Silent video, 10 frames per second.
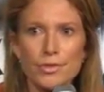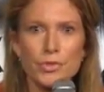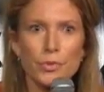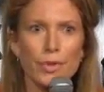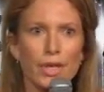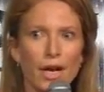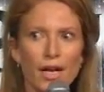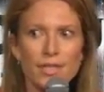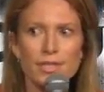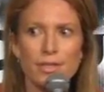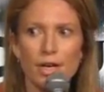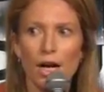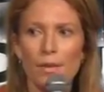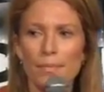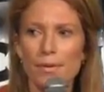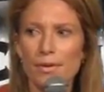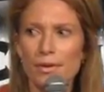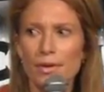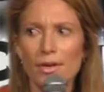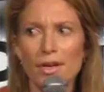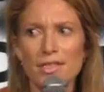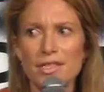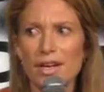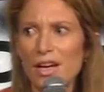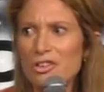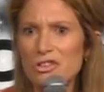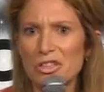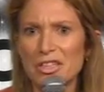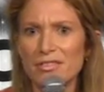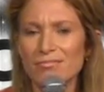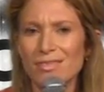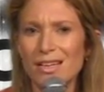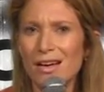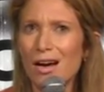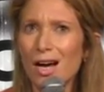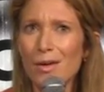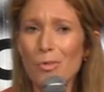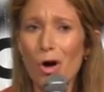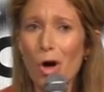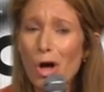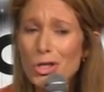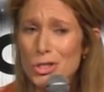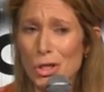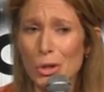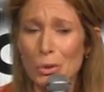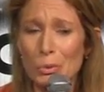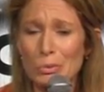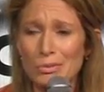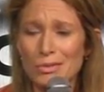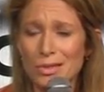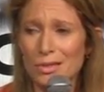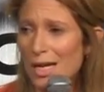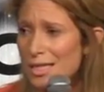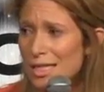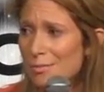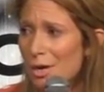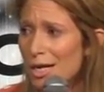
So then I stood up and I said, actually, I'm also collecting